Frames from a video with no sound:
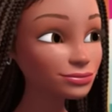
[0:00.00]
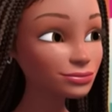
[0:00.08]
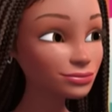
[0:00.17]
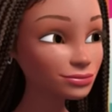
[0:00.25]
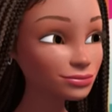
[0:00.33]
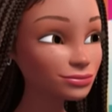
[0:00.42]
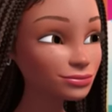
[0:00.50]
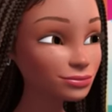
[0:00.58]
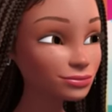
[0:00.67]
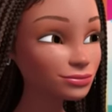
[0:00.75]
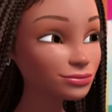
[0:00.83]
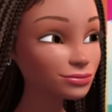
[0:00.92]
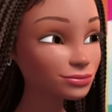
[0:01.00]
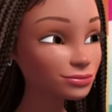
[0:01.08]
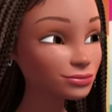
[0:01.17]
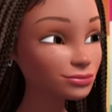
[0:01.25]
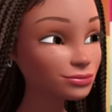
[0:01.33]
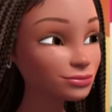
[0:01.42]

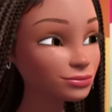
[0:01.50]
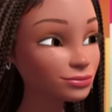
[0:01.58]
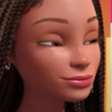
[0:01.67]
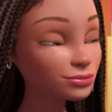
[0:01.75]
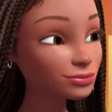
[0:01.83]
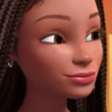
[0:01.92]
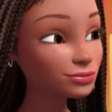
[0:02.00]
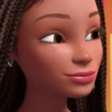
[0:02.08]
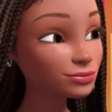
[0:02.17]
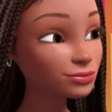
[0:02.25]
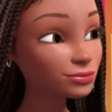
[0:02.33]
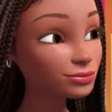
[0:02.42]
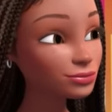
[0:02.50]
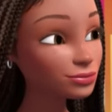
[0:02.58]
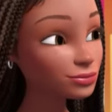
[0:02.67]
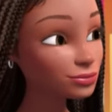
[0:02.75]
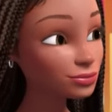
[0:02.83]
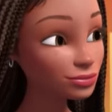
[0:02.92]

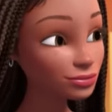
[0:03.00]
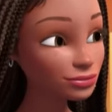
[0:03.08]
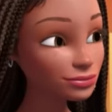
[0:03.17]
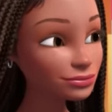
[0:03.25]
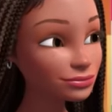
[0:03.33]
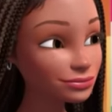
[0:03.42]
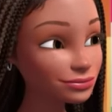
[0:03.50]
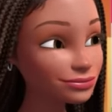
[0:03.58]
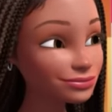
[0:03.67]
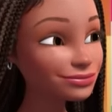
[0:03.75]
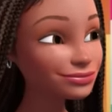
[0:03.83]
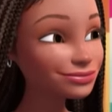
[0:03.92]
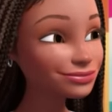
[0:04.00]
This person isn't speaking.